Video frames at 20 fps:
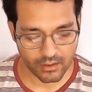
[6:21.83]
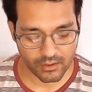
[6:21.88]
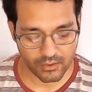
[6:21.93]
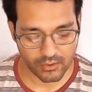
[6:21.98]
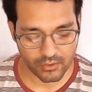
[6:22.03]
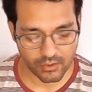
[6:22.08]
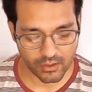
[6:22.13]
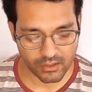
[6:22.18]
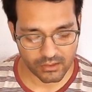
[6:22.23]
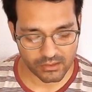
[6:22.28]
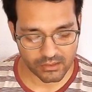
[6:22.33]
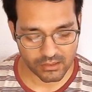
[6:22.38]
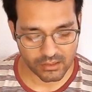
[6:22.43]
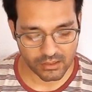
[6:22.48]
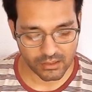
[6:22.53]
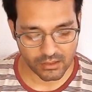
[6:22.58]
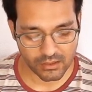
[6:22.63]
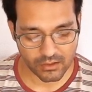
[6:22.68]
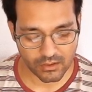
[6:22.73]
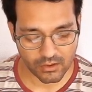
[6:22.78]
You can
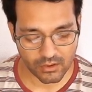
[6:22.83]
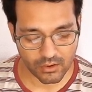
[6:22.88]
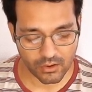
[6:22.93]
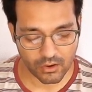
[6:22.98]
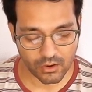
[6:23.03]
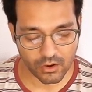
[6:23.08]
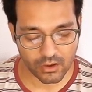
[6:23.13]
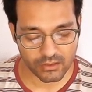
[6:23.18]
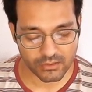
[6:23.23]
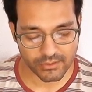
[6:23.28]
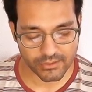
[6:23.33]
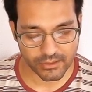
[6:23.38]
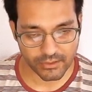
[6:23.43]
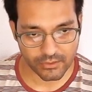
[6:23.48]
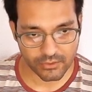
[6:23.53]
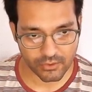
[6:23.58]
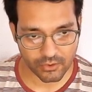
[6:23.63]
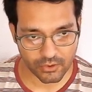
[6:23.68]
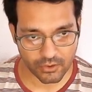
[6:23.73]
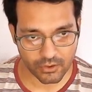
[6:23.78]
say horse
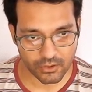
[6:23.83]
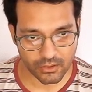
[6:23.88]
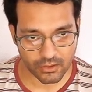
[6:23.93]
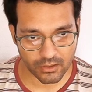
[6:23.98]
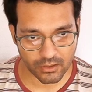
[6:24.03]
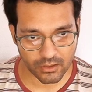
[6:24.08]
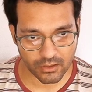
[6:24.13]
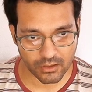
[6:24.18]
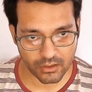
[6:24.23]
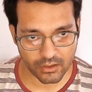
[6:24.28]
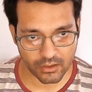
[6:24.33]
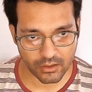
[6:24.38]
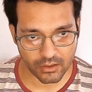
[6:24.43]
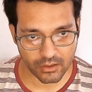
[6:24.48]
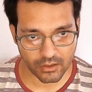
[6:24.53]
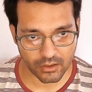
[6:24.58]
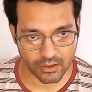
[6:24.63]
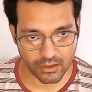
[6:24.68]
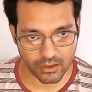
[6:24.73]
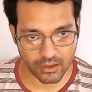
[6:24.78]
trot
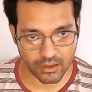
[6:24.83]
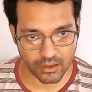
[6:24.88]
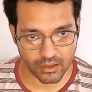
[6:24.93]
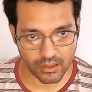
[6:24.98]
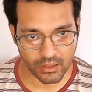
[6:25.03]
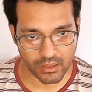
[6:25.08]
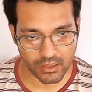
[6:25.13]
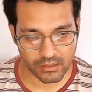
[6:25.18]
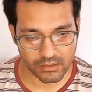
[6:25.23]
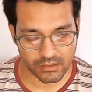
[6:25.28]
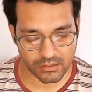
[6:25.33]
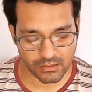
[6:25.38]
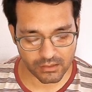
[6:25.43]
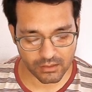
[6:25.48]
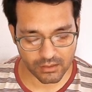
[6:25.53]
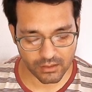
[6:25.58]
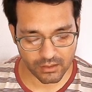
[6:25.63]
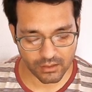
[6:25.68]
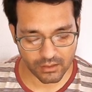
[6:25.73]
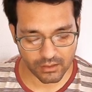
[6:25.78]
is
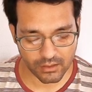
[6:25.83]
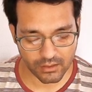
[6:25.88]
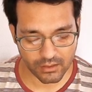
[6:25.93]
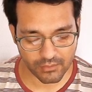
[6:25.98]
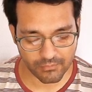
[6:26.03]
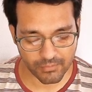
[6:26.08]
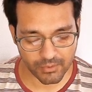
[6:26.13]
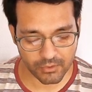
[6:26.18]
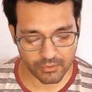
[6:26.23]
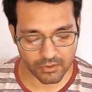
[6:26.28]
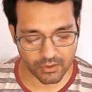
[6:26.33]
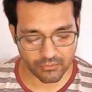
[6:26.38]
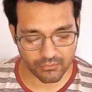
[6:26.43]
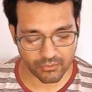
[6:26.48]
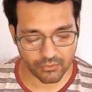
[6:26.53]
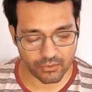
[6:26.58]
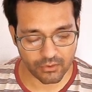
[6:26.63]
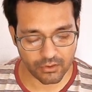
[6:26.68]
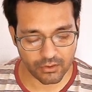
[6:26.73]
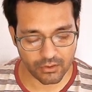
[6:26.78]

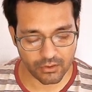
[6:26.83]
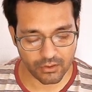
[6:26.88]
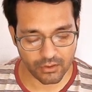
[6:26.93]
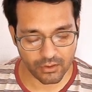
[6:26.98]
beautiful.